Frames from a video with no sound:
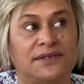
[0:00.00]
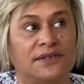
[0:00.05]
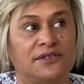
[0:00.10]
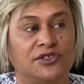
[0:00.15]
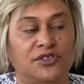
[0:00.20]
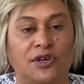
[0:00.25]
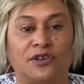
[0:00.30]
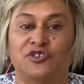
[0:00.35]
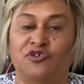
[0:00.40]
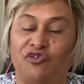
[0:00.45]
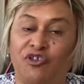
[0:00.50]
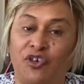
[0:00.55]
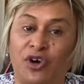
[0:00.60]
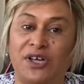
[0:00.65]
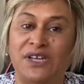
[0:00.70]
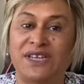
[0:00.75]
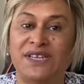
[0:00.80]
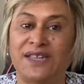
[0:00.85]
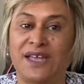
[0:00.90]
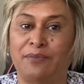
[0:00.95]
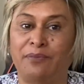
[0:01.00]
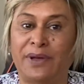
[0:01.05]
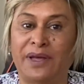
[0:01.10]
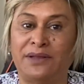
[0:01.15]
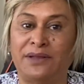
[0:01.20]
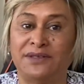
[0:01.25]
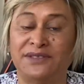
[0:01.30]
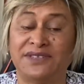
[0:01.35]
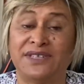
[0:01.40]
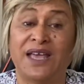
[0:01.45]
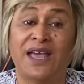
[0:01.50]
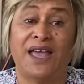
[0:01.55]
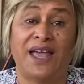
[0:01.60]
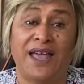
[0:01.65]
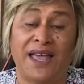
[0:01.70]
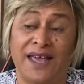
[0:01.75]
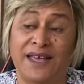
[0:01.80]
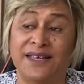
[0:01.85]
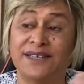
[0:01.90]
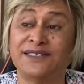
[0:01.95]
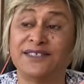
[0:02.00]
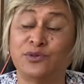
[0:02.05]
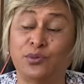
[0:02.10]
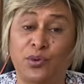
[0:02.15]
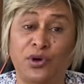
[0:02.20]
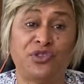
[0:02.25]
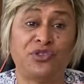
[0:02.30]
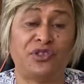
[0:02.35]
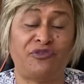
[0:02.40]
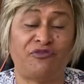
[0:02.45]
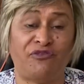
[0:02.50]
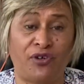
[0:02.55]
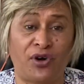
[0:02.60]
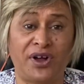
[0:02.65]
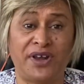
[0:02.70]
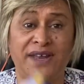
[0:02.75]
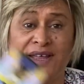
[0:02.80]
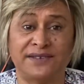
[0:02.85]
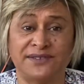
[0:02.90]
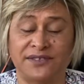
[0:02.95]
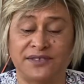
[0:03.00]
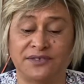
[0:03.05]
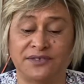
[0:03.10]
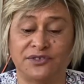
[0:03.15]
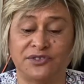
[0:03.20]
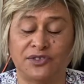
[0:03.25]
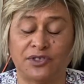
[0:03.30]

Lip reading: and so it's finding that balance, as with finances.